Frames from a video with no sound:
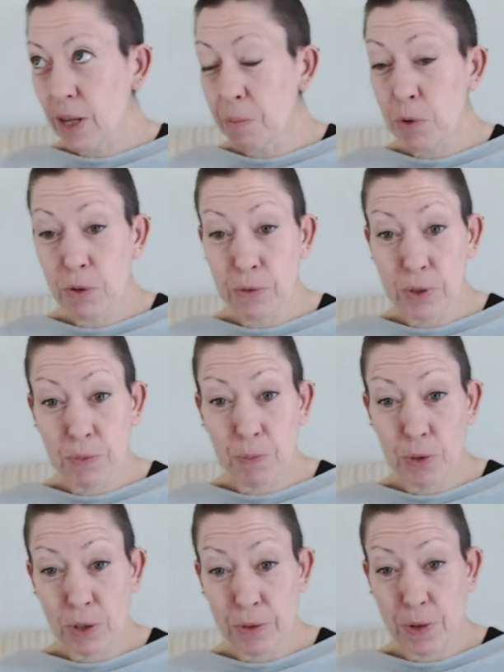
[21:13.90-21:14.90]
I
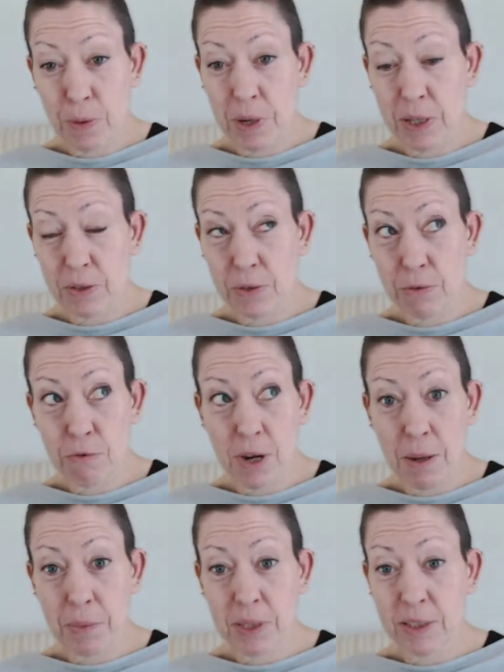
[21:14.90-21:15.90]
bought a few bits from
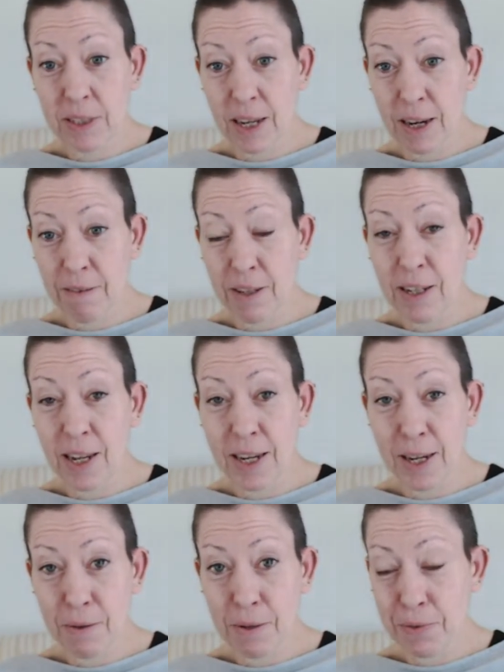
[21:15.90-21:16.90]
Graham and Sarah.
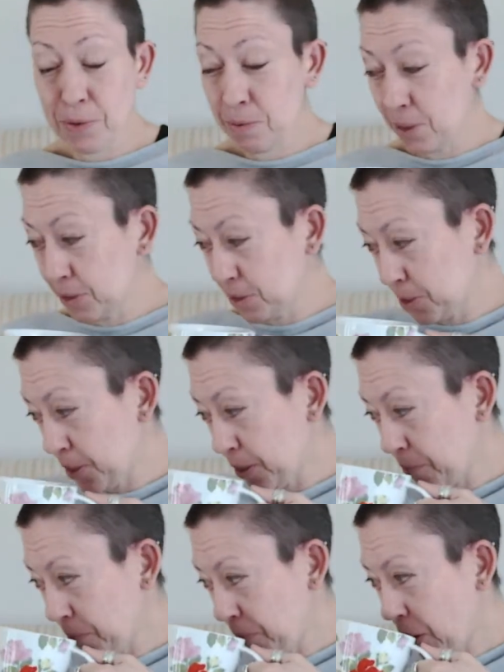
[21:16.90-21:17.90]
Hello, if you're
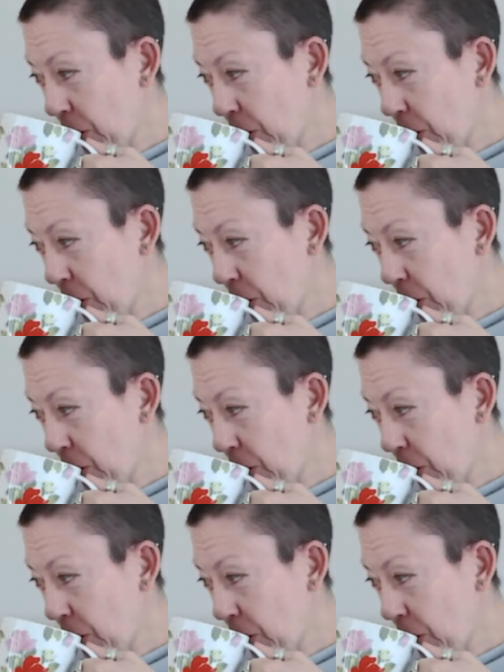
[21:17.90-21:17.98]
watching.